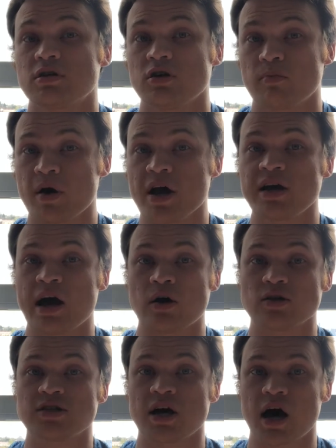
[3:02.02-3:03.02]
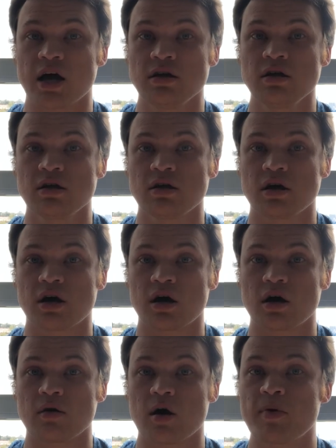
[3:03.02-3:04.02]
your bike outside.
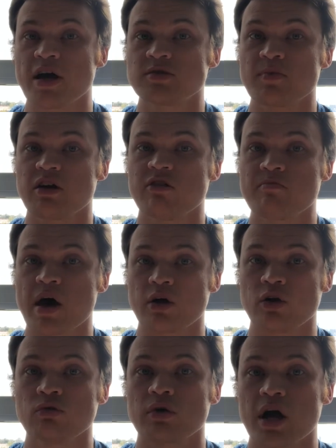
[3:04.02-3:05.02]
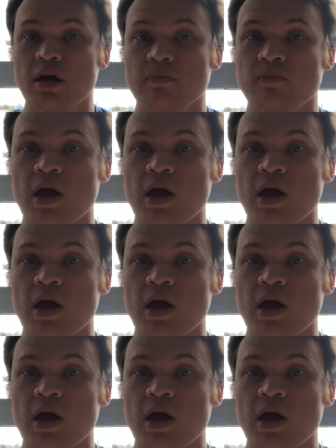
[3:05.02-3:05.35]
A bike's made of metal, right?